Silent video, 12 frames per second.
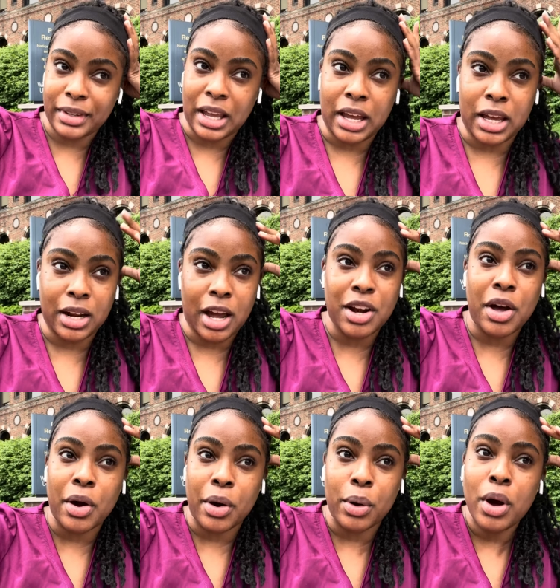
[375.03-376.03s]
And I
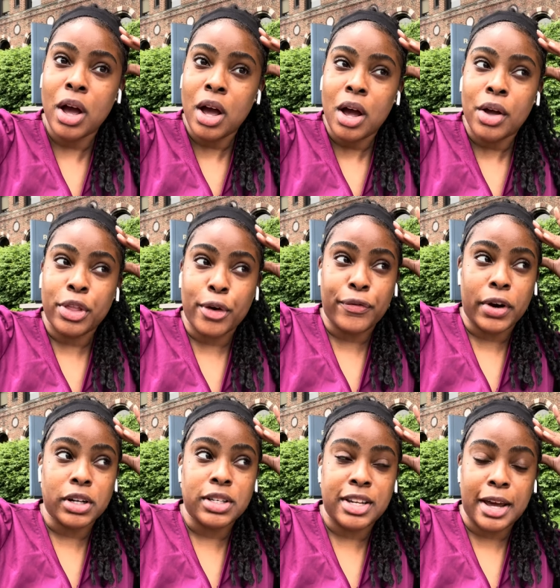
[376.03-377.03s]
know the
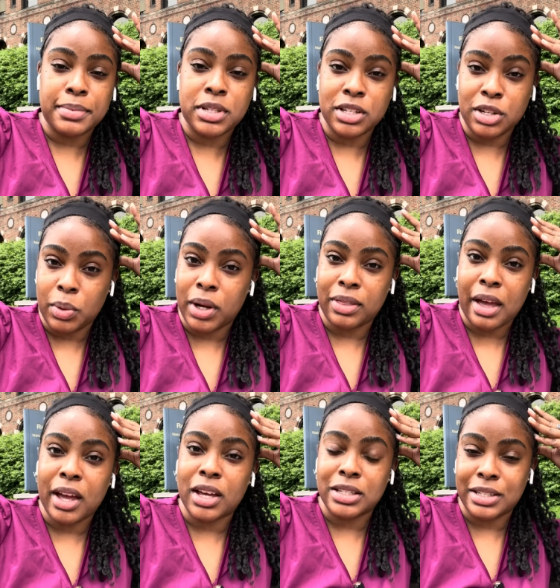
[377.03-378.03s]
first step to doing
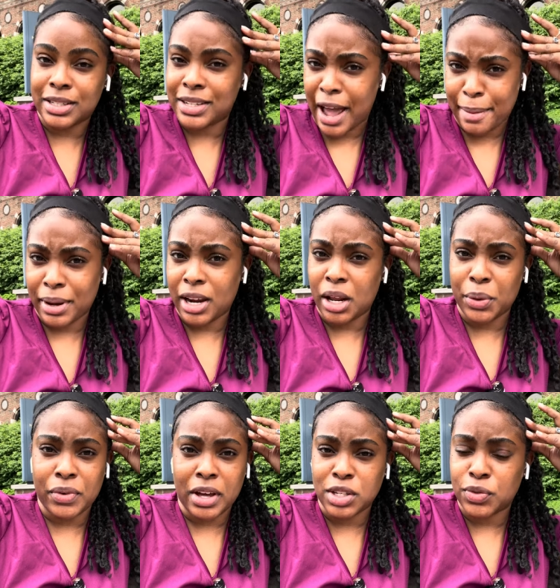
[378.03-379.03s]
that is to stop eating
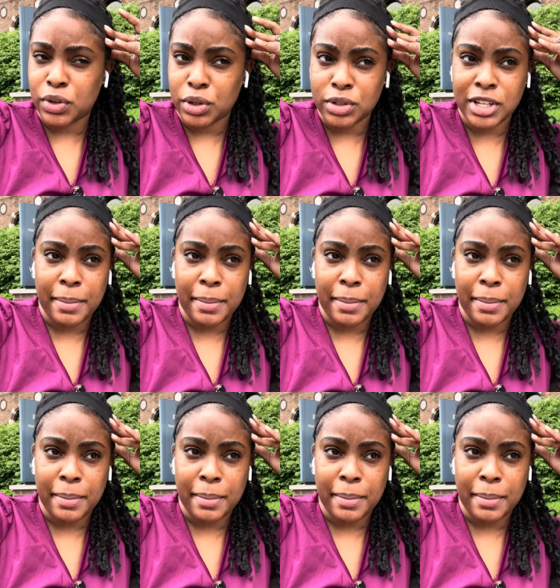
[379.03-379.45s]
fast food,